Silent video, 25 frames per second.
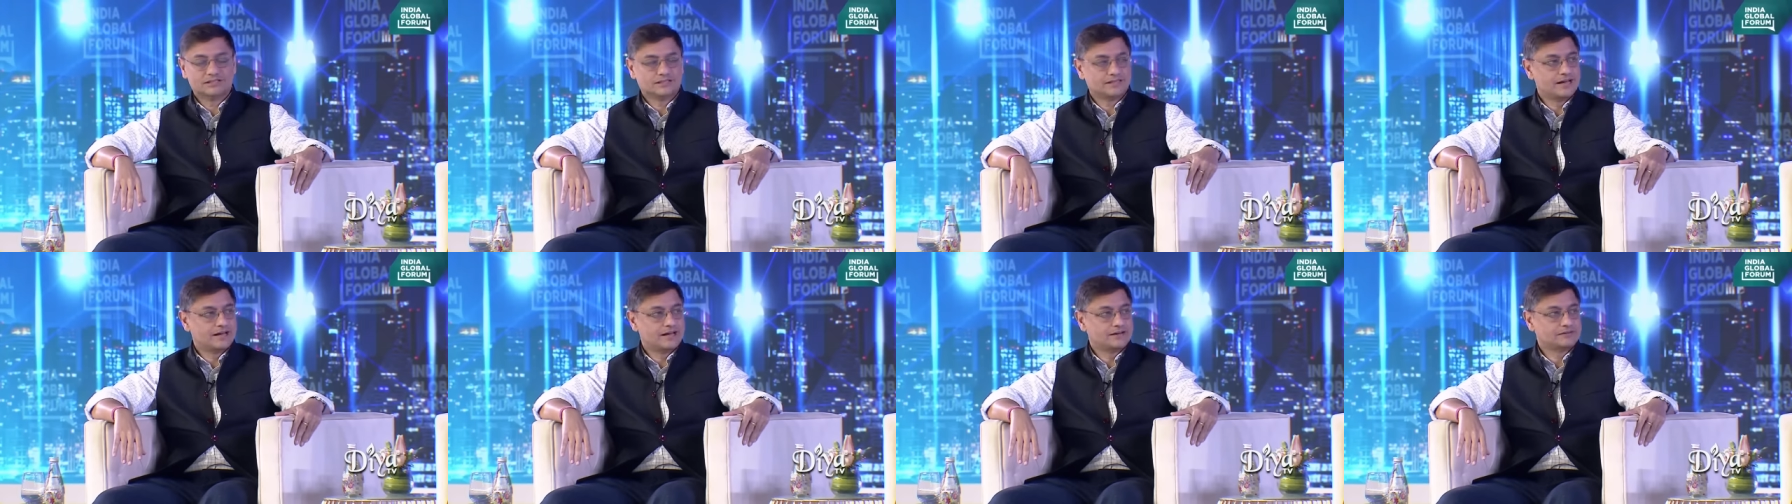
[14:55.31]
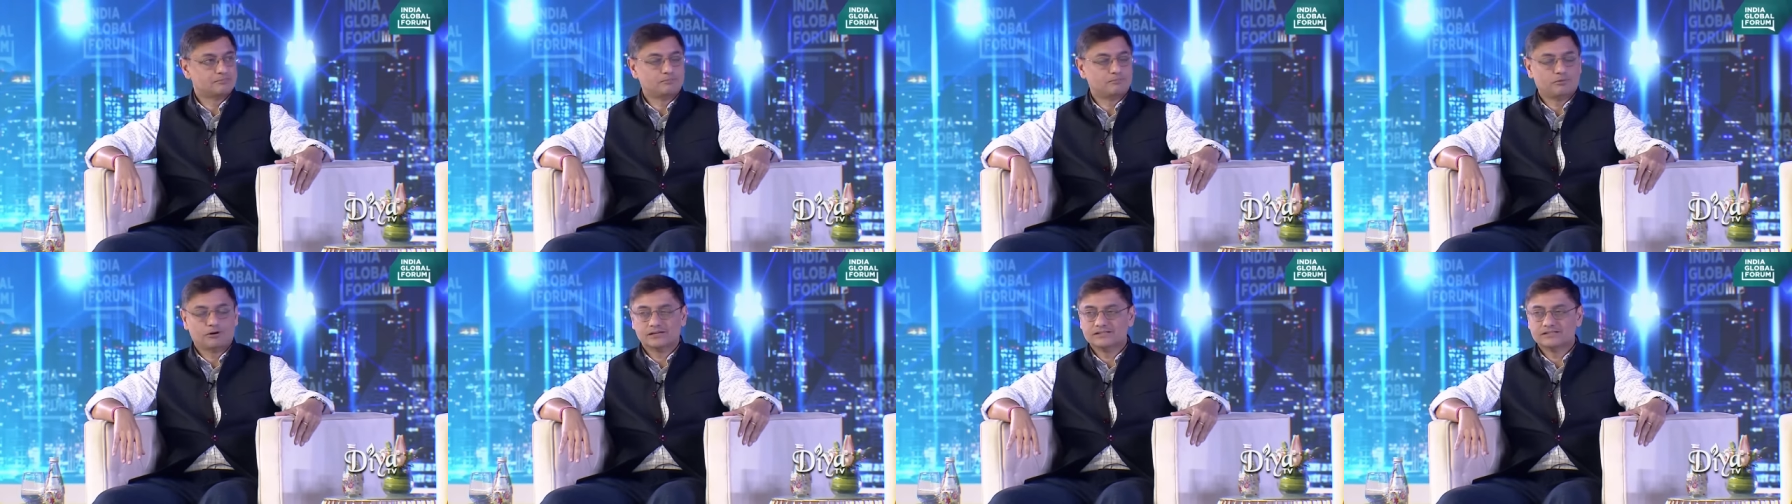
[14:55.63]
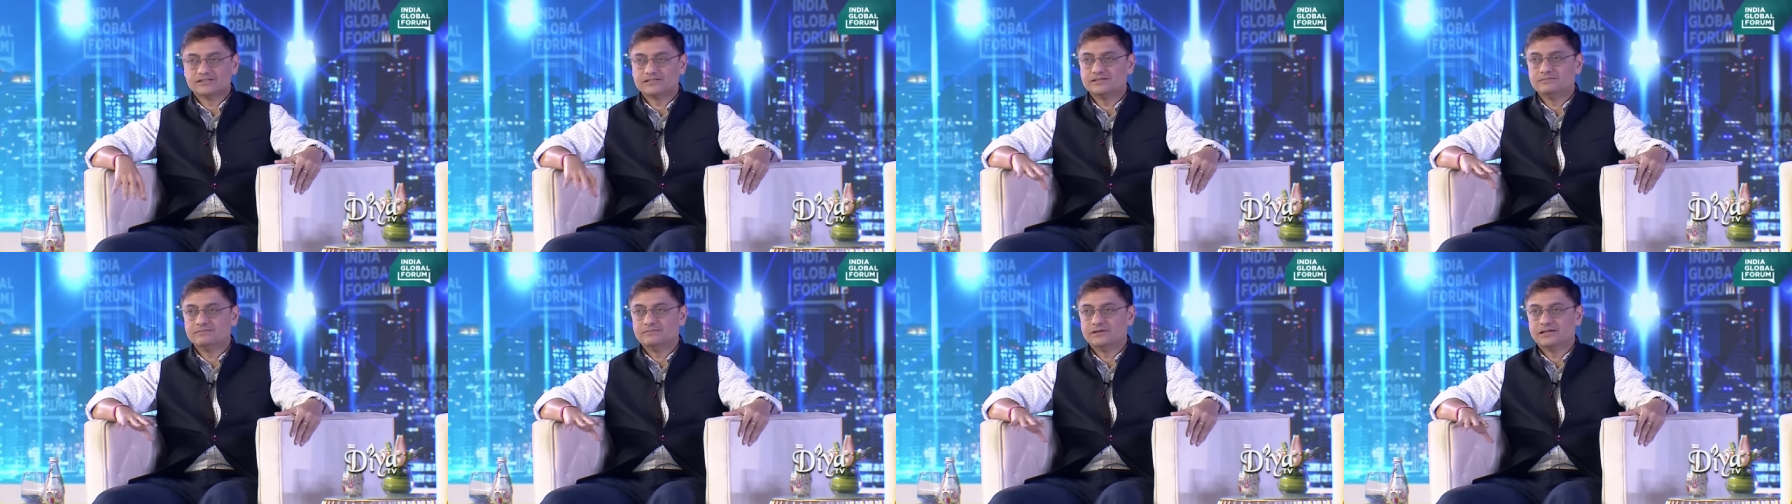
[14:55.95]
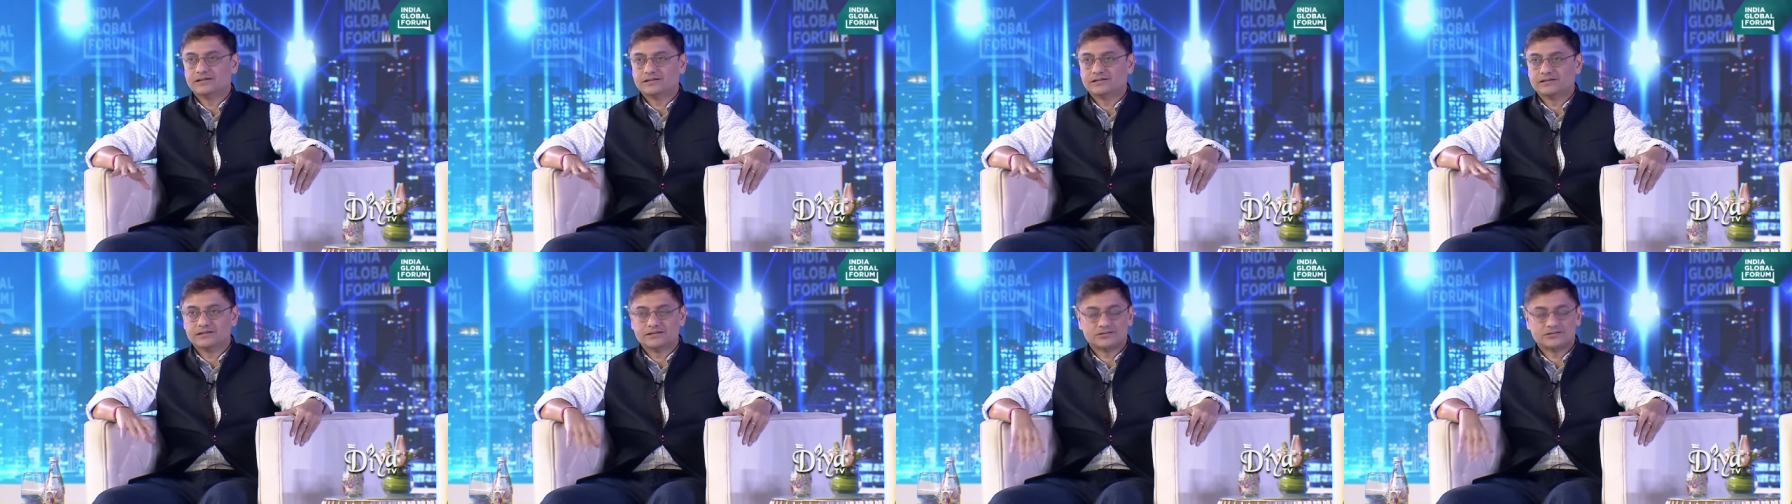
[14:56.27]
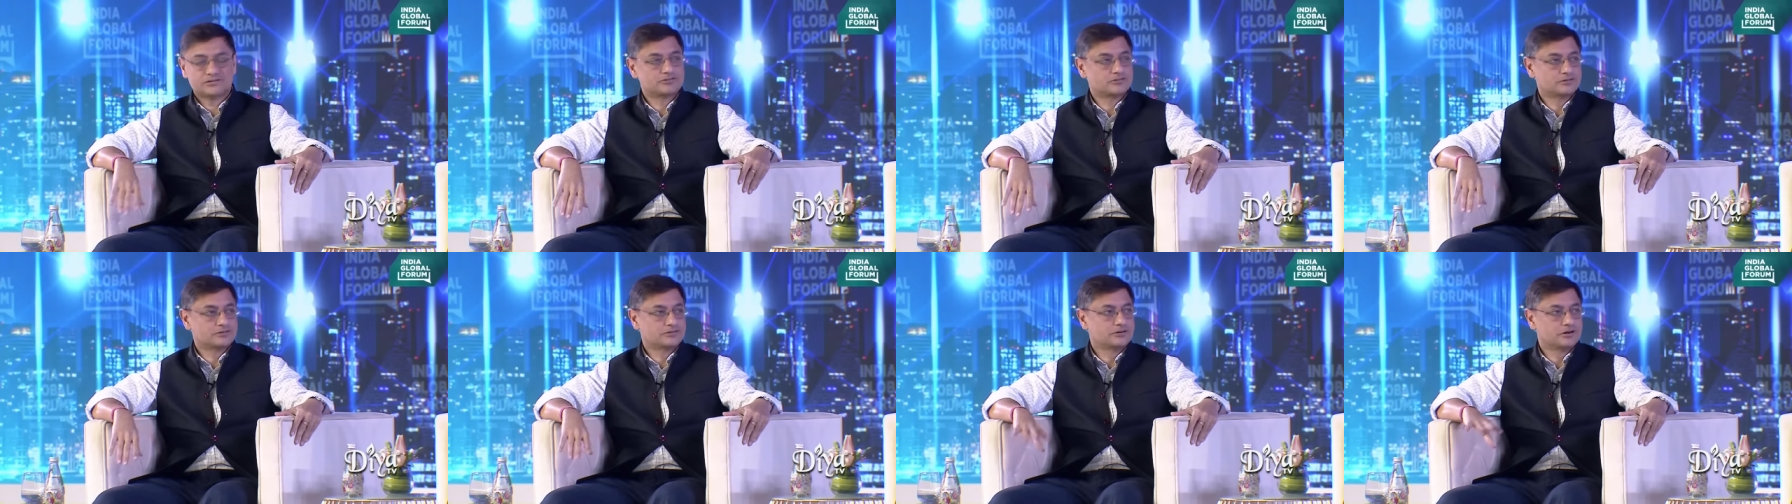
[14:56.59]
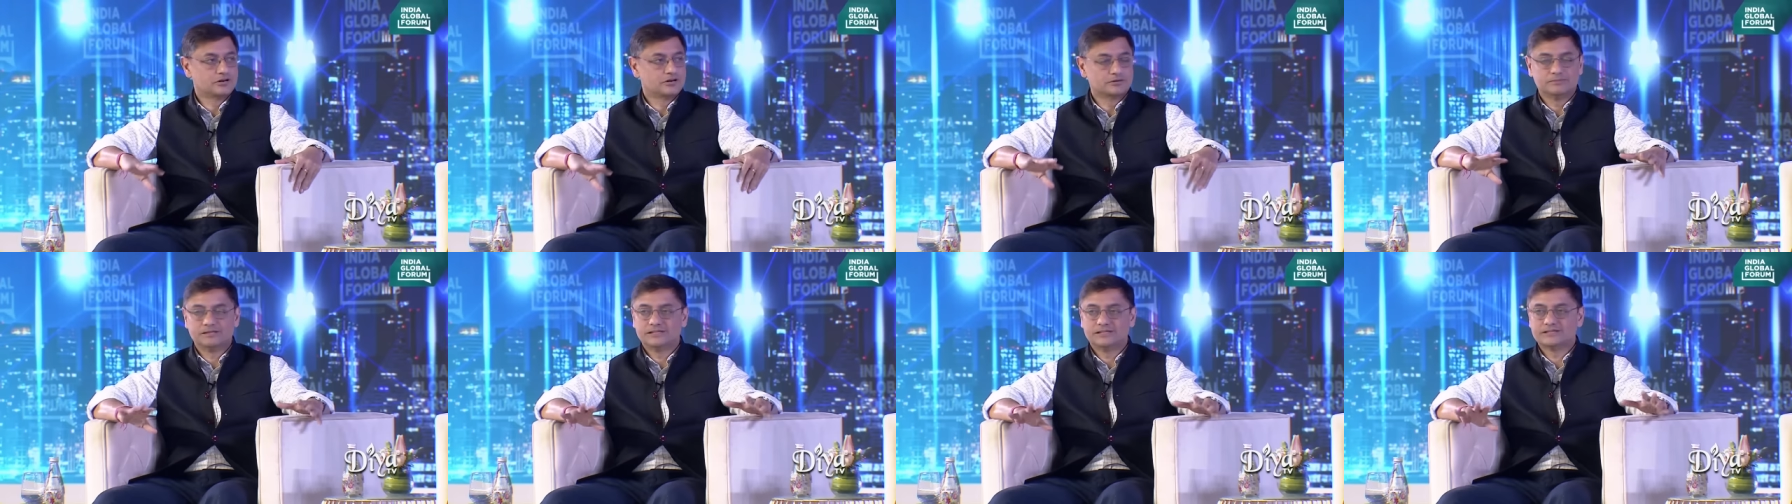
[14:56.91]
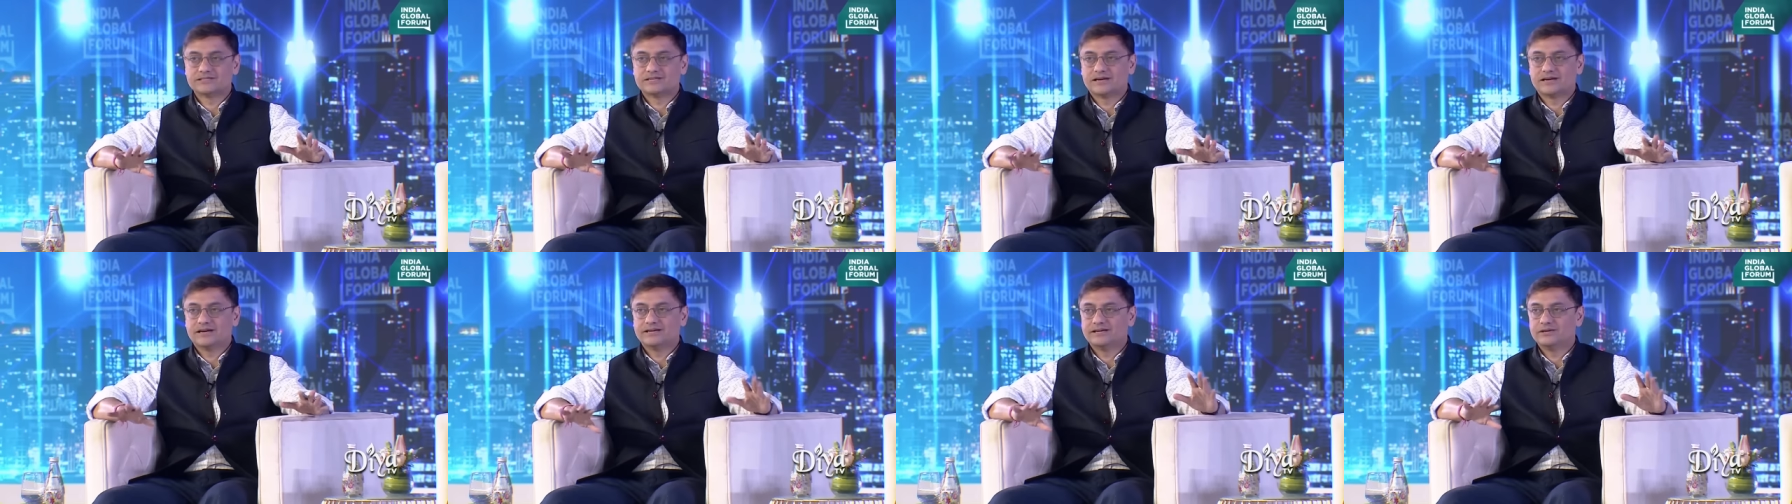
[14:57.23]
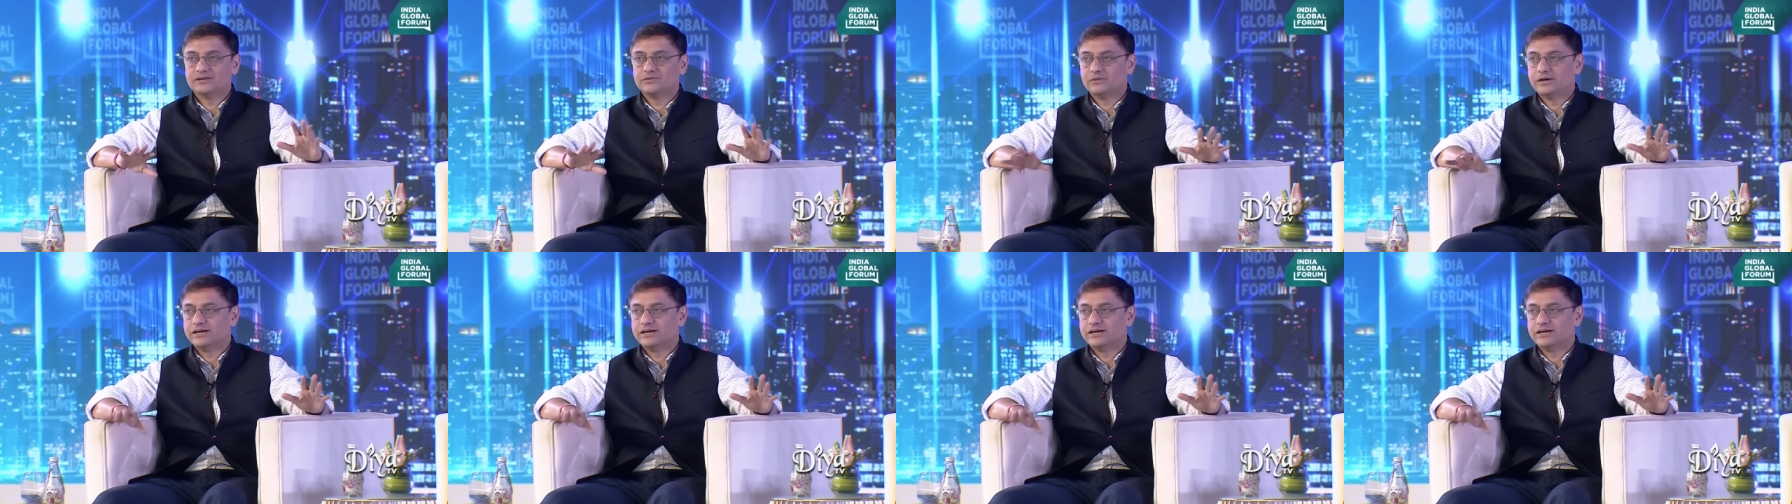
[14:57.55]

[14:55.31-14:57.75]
that policymakers should not be deciding